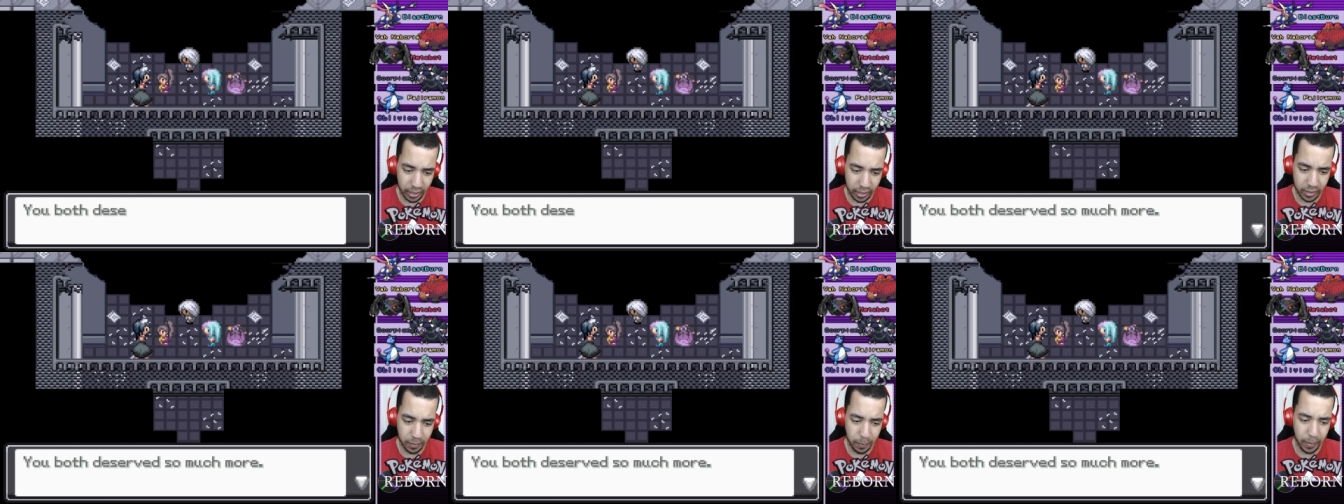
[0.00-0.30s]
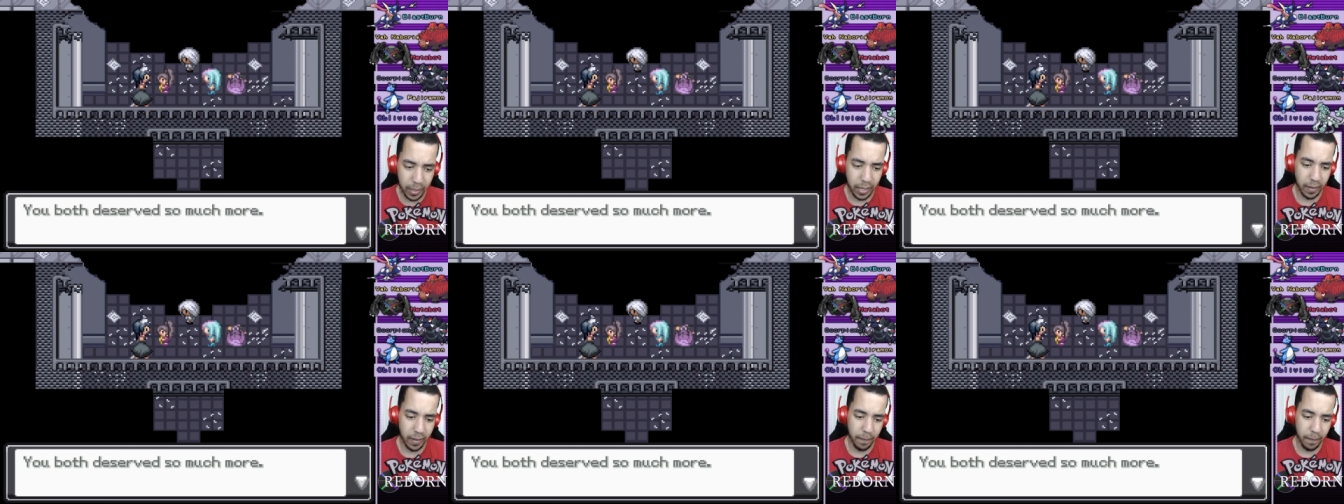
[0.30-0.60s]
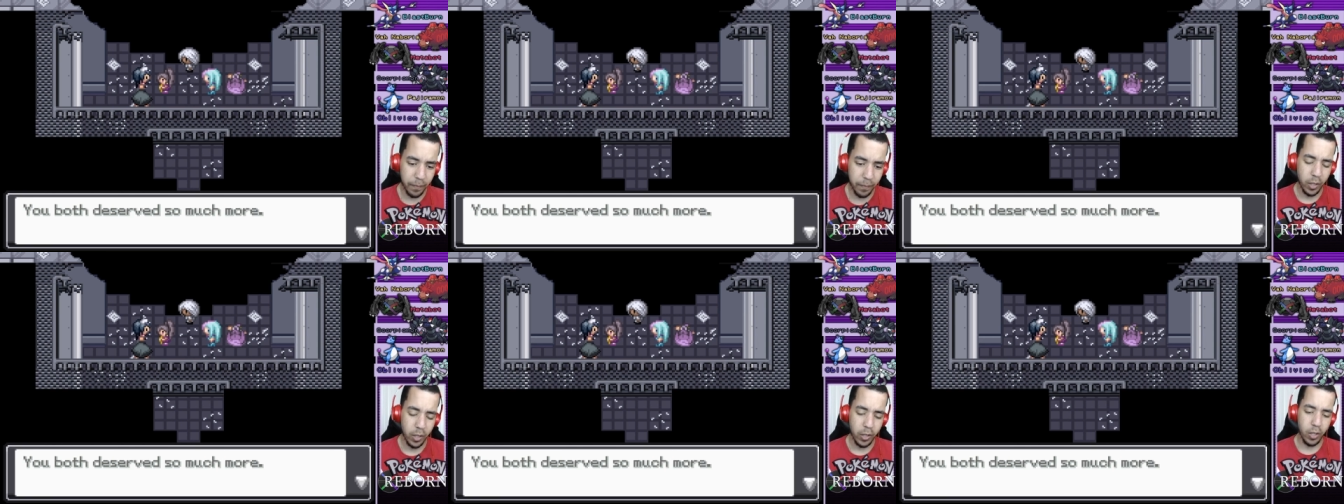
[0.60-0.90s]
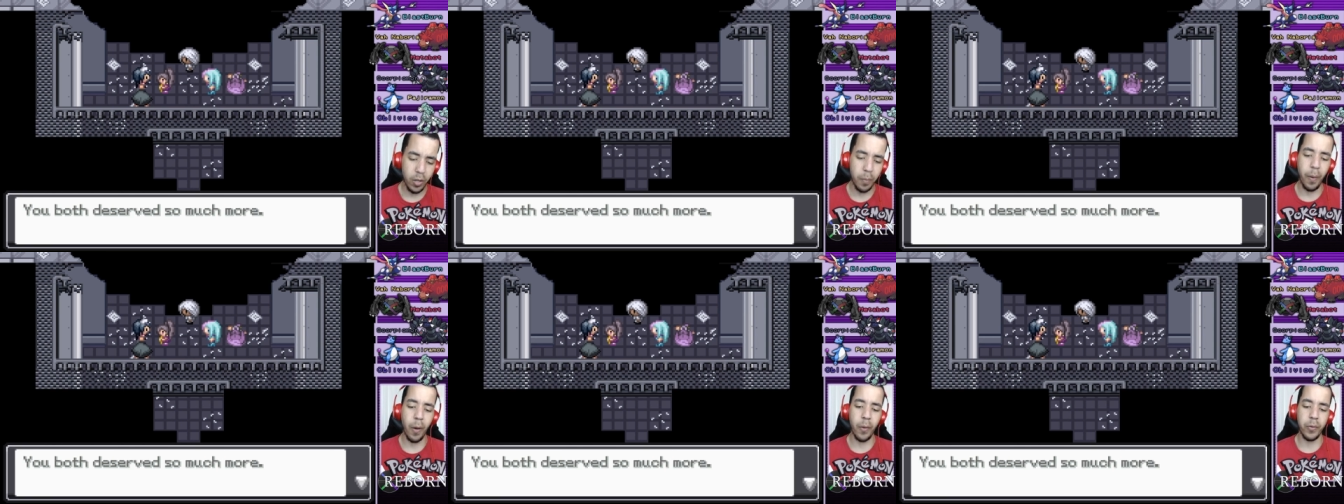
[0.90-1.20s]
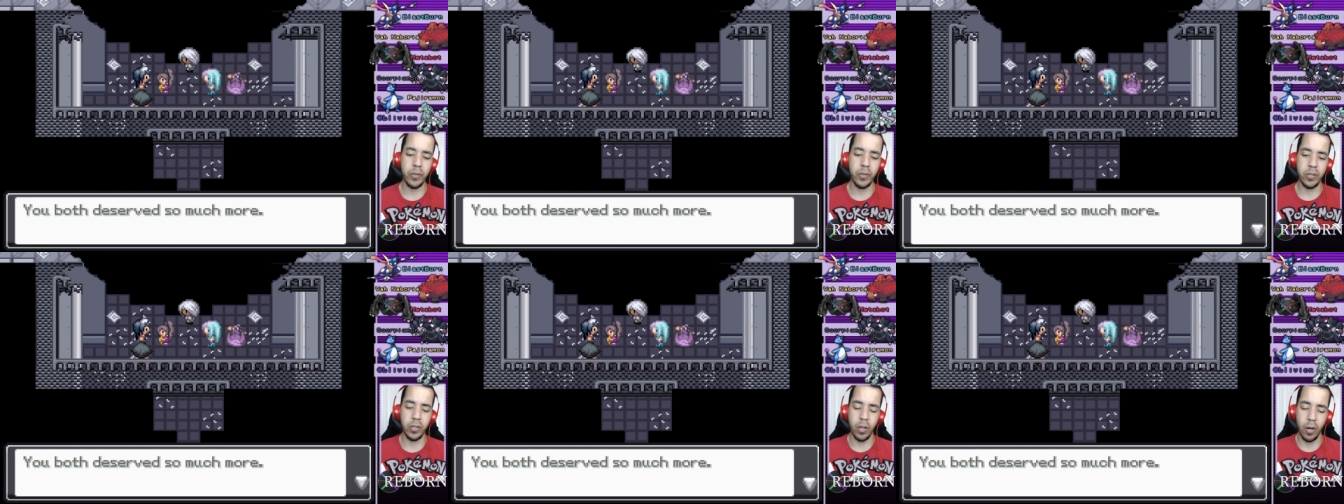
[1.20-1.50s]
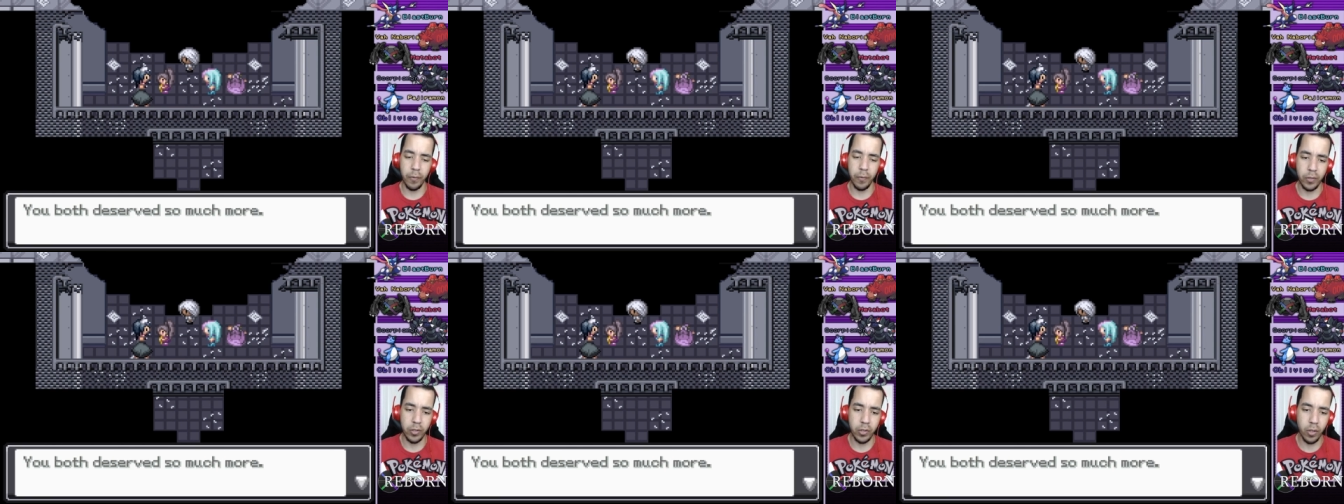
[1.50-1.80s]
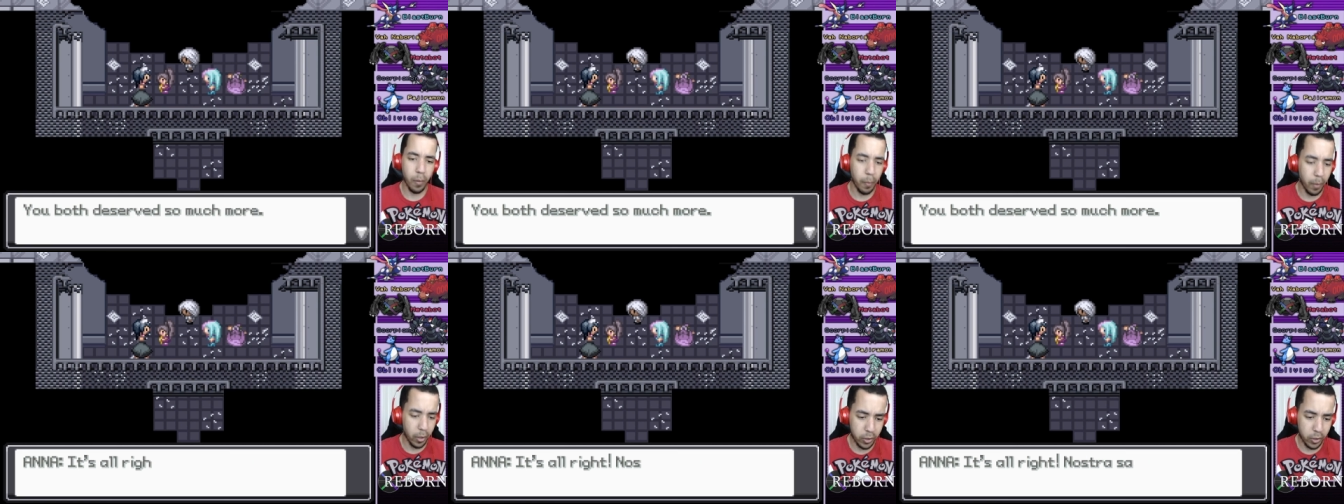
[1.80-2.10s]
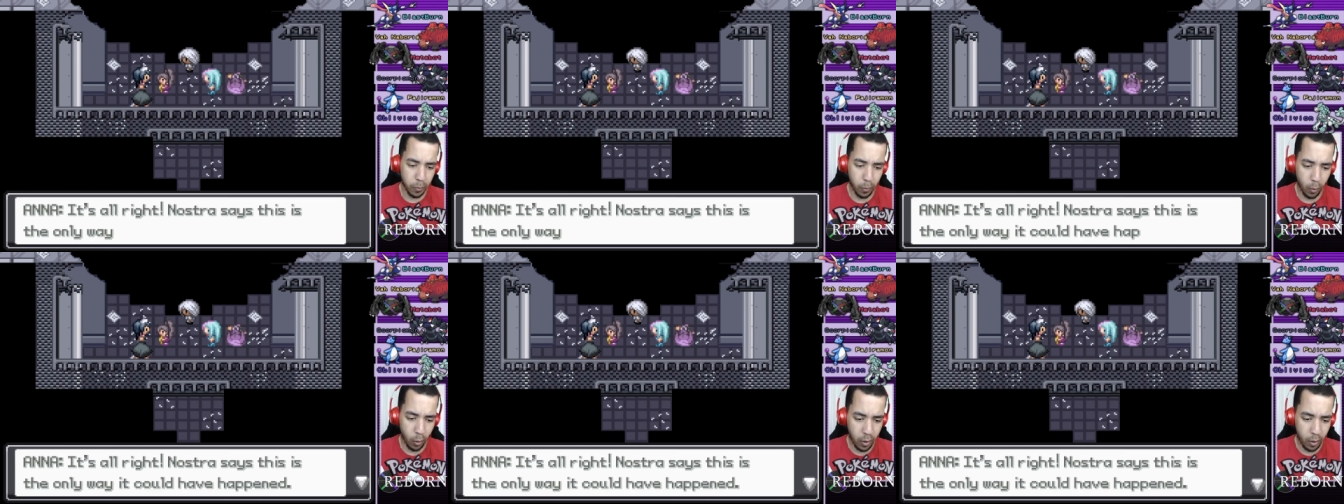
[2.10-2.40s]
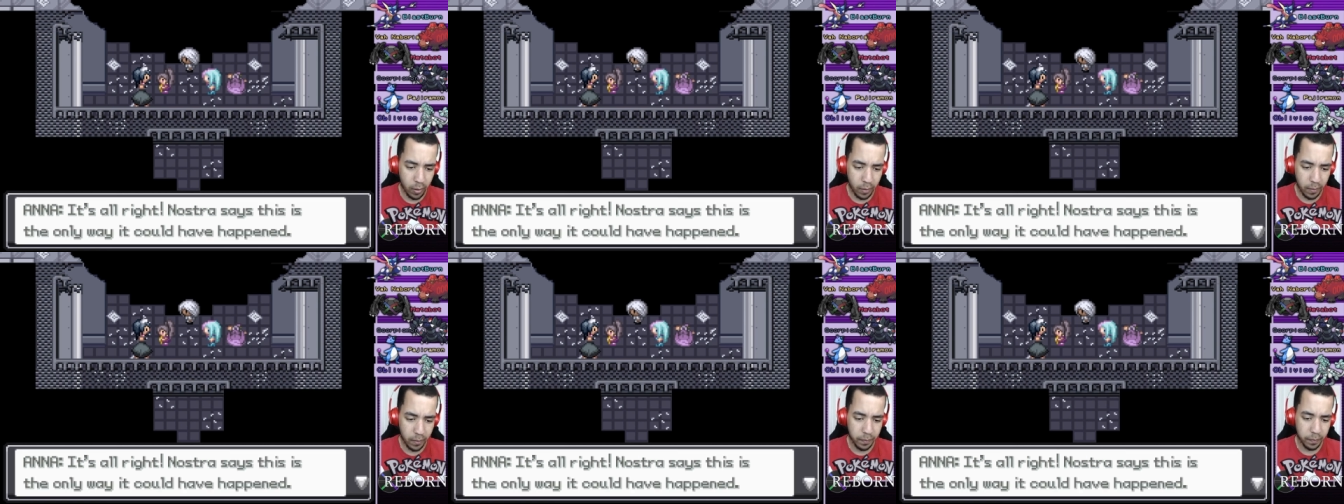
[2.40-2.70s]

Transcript: it's me. You both deserve so much more.